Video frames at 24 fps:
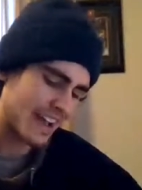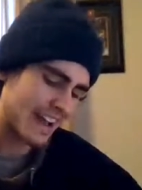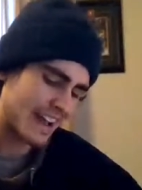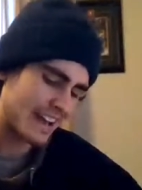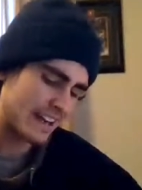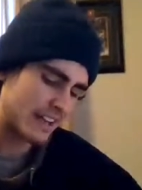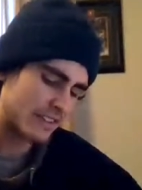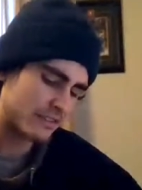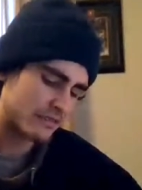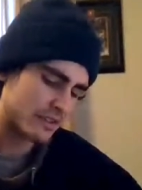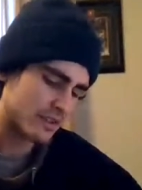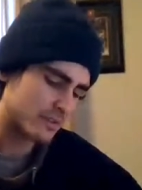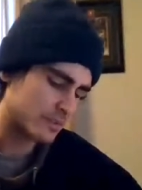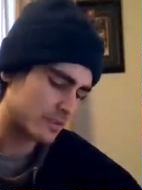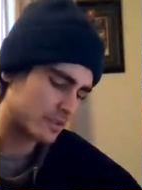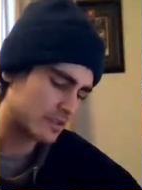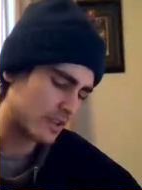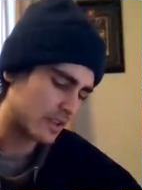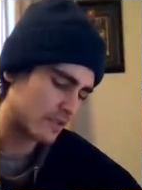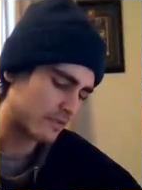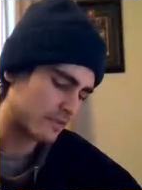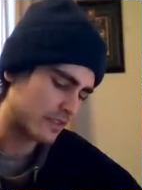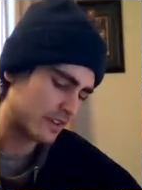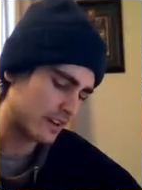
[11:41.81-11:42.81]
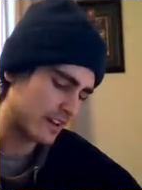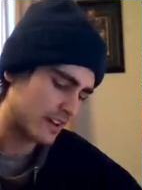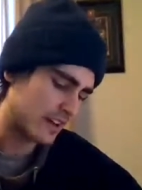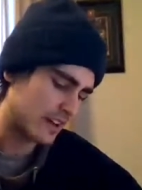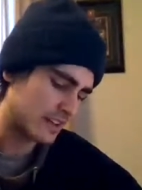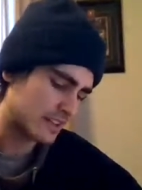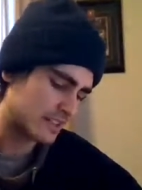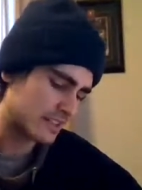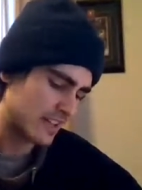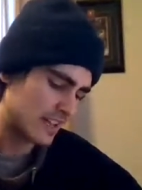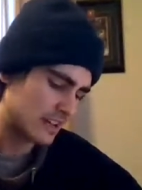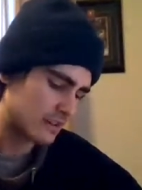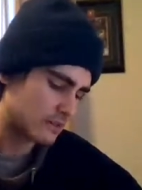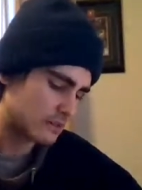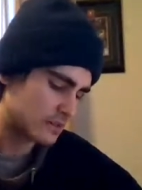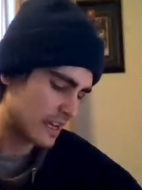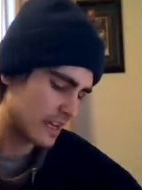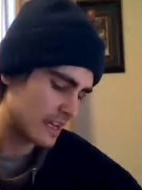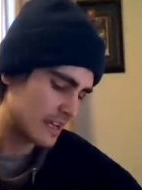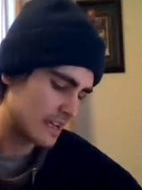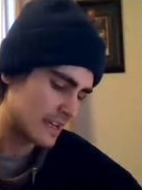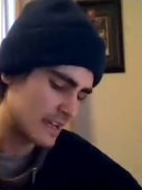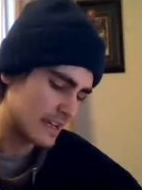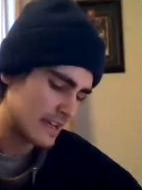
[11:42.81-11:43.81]
83% for San
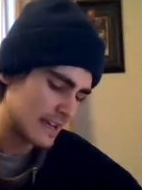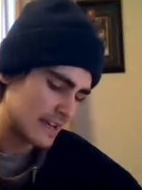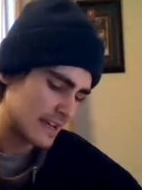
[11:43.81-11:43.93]
Jose.